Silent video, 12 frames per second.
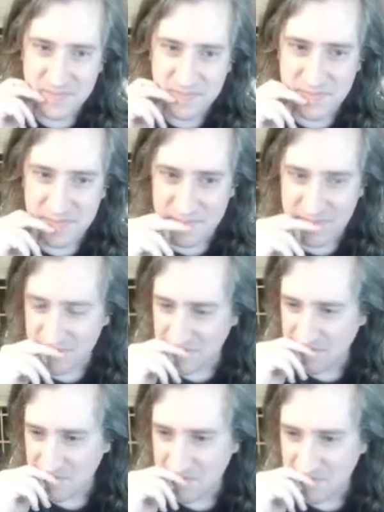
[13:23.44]

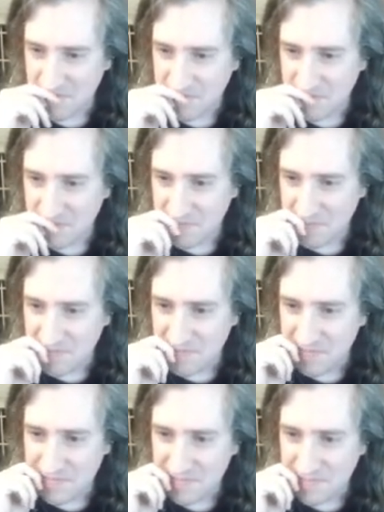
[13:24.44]

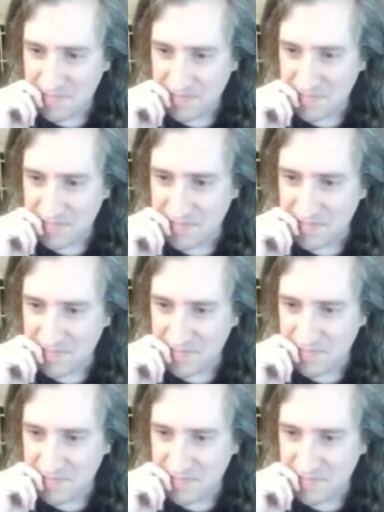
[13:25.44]

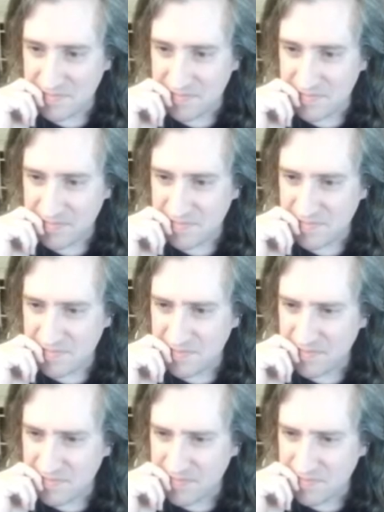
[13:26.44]

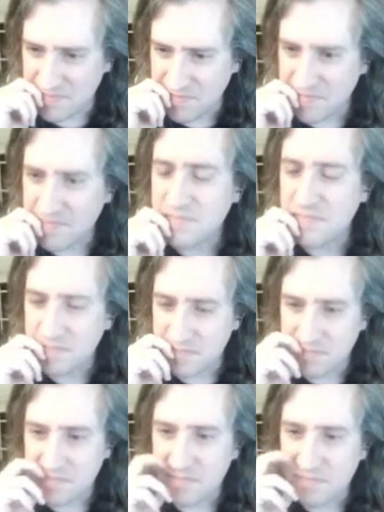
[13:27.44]

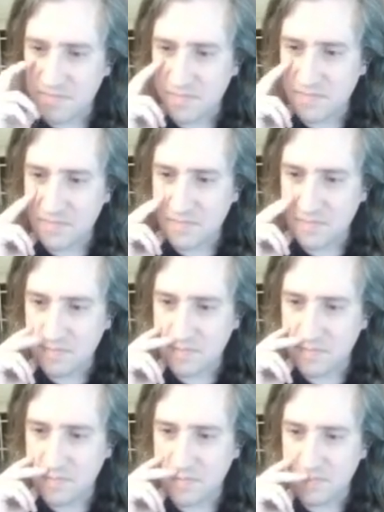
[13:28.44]

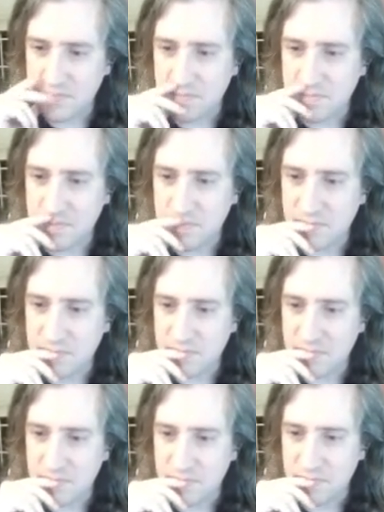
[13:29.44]

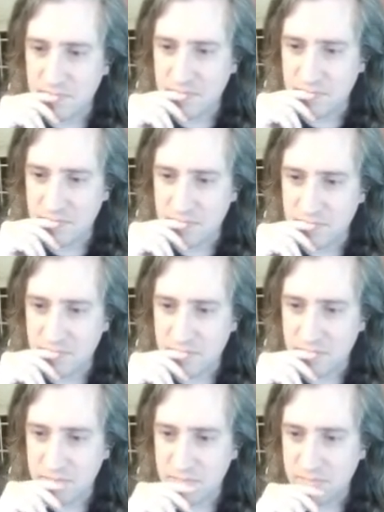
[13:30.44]
(not speaking)